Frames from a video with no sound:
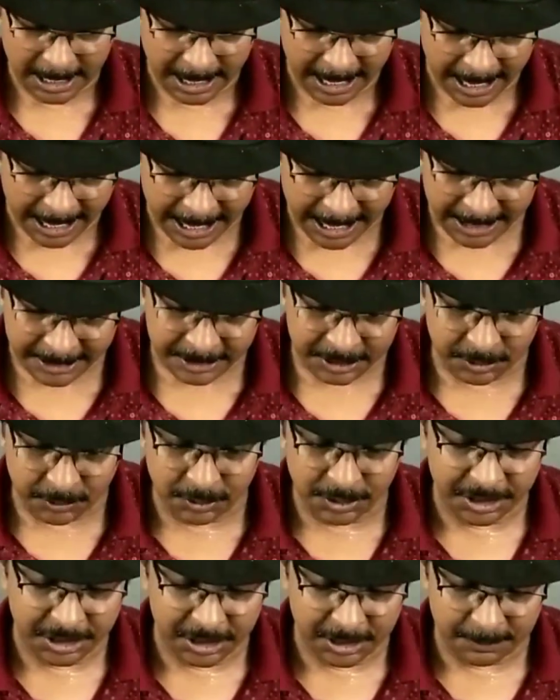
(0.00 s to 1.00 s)
and you
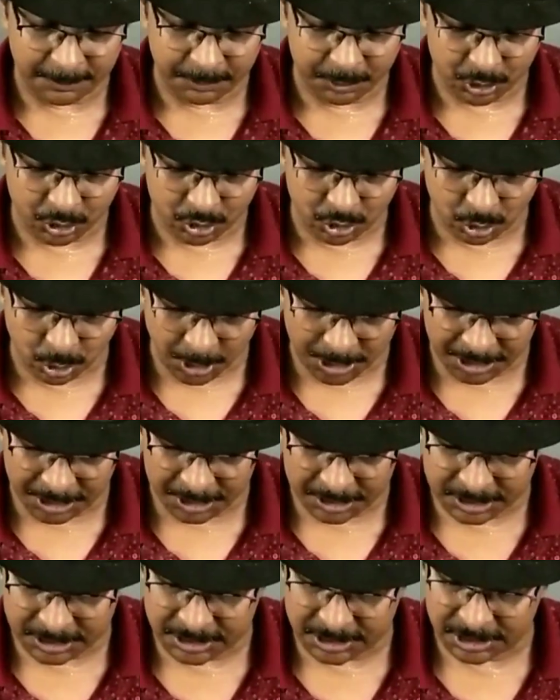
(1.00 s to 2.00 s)
keep doing
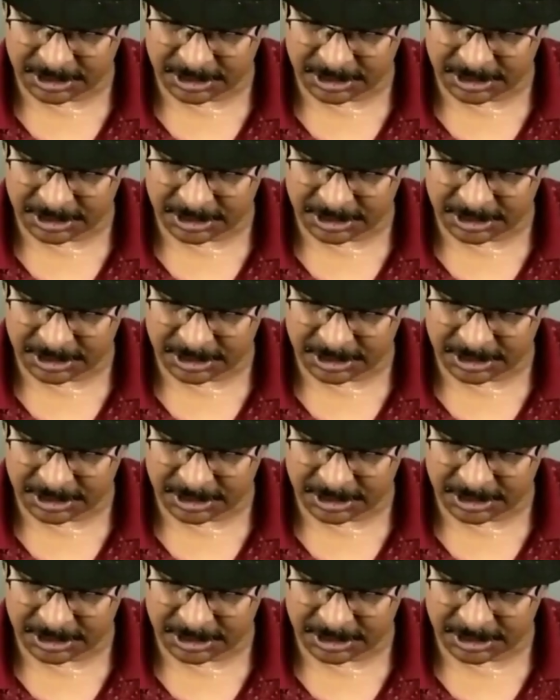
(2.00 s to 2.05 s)
it